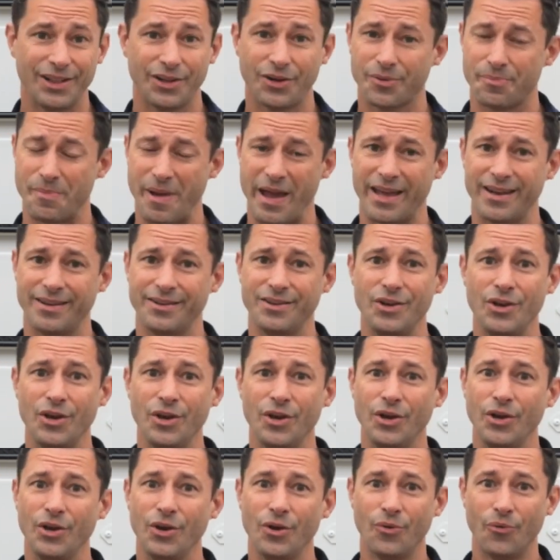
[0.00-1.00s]
look, man,
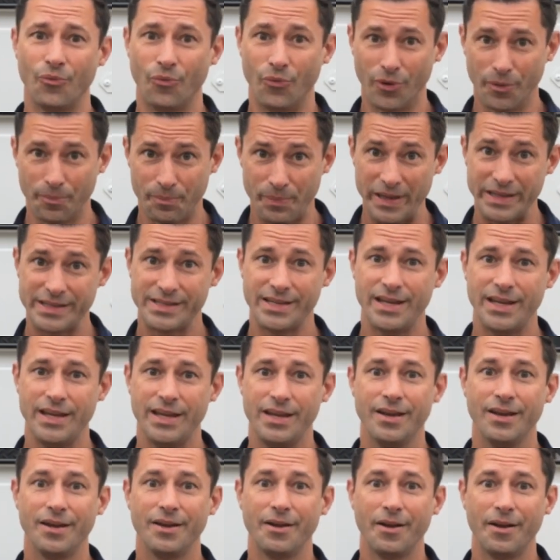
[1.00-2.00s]
we're
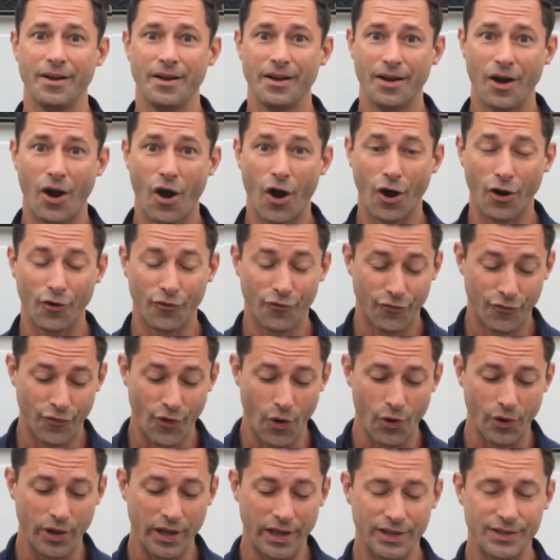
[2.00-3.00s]
busy. Our
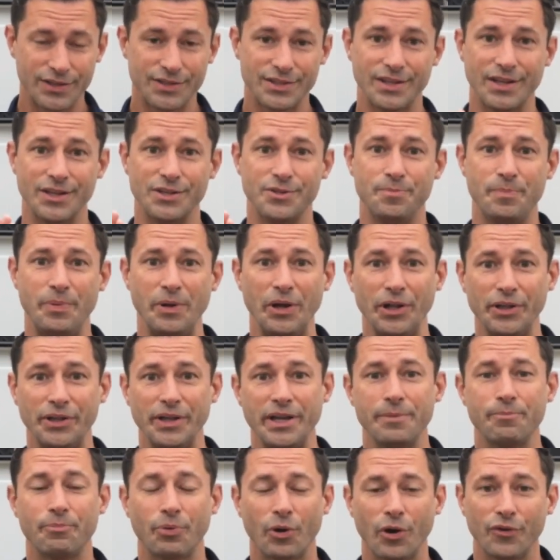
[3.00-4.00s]
focus is
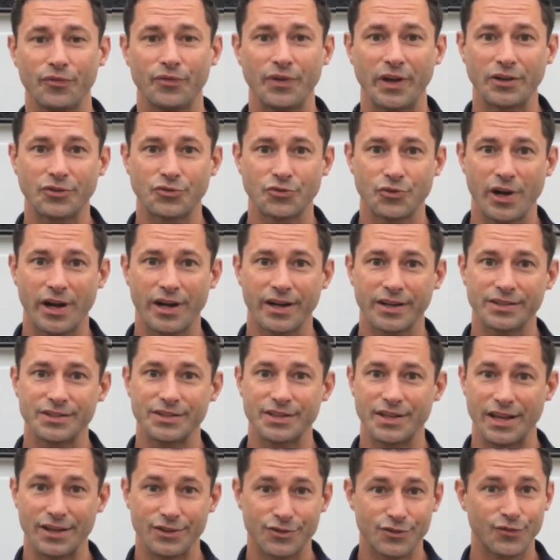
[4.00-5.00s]
building perfect
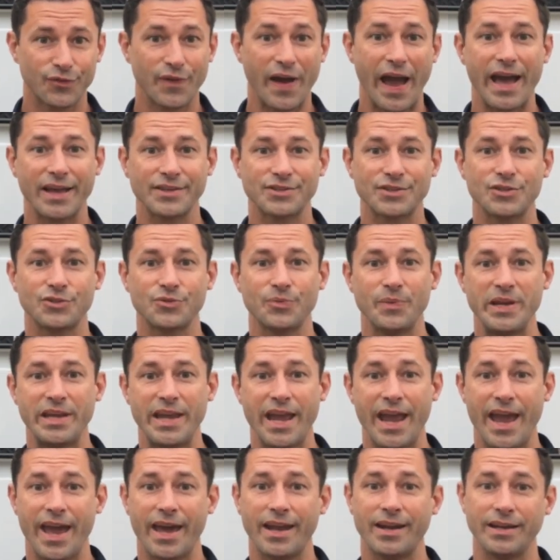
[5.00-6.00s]
trucks as fast as we
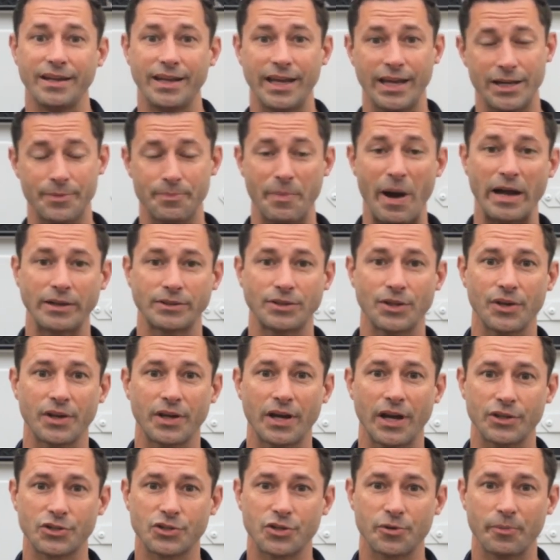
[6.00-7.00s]
can and getting them out to the
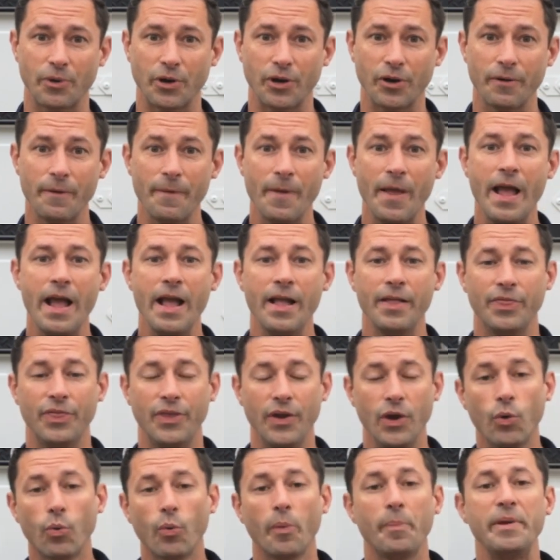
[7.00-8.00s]
customer.
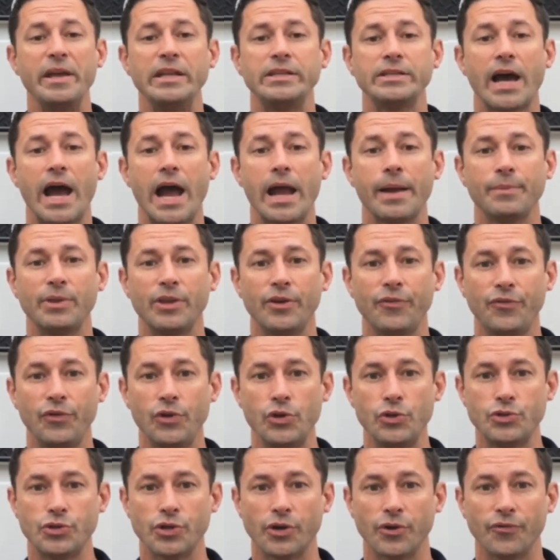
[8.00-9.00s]
There will be time in the
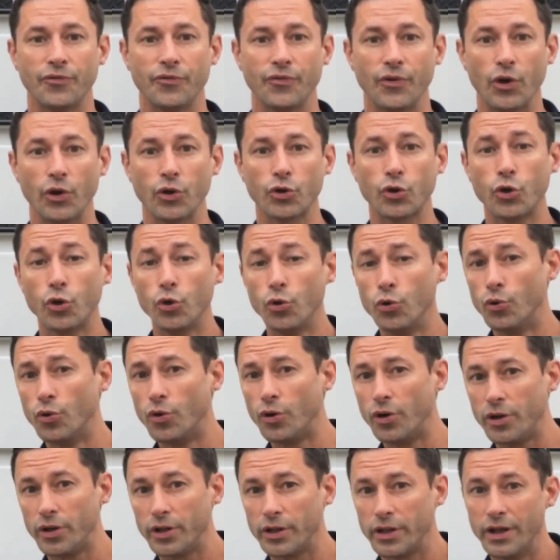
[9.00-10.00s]
future for
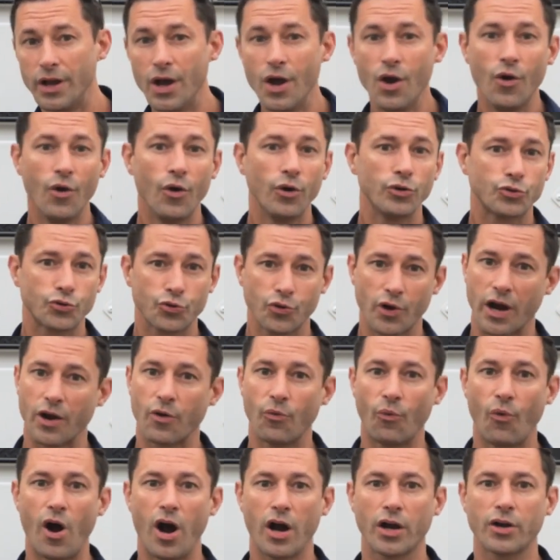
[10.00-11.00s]
cool truck
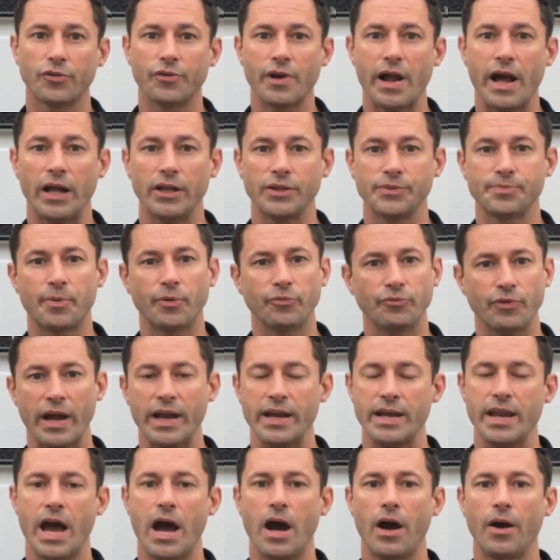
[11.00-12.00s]
walk-arounds, but
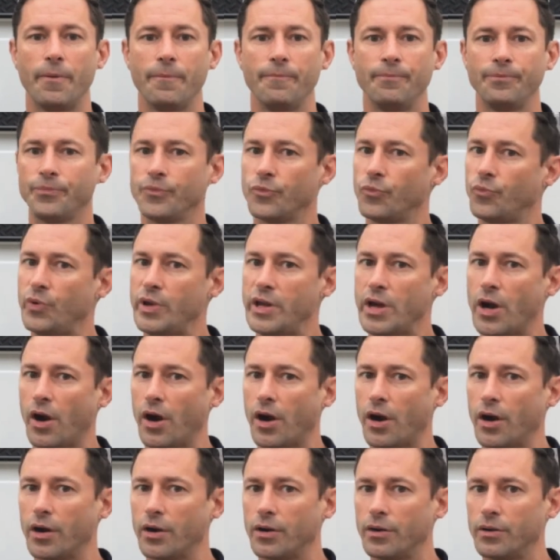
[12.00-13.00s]
right now we
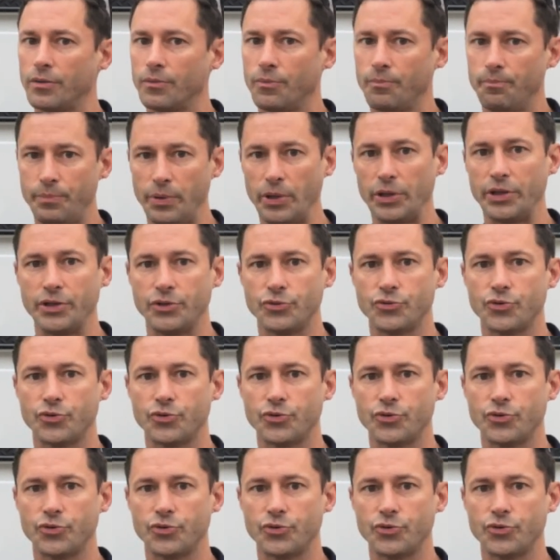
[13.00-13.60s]
are building